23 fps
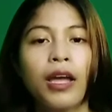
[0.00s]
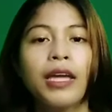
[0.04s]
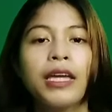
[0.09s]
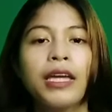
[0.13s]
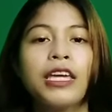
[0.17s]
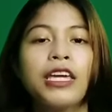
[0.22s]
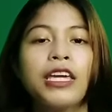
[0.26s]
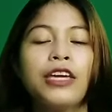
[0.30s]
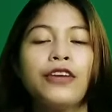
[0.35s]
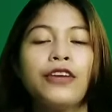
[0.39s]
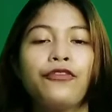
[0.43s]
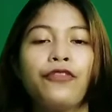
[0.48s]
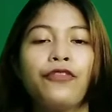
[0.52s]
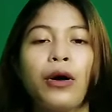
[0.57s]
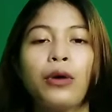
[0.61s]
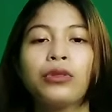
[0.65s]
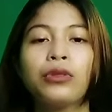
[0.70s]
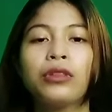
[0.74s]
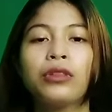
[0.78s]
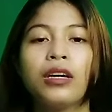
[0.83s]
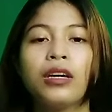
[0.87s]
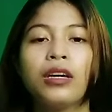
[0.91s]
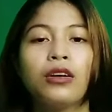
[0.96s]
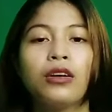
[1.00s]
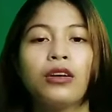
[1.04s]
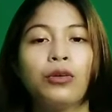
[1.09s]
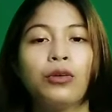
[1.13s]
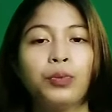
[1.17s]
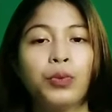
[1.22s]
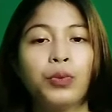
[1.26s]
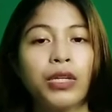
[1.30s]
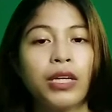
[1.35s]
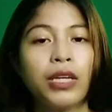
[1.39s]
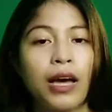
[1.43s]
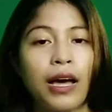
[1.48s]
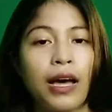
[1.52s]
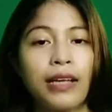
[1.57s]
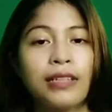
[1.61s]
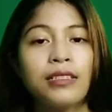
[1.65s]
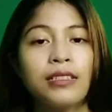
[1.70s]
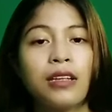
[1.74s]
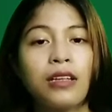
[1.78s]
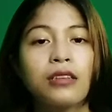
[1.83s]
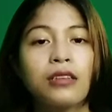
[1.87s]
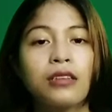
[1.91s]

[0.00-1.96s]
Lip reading: He founded Opoyaz,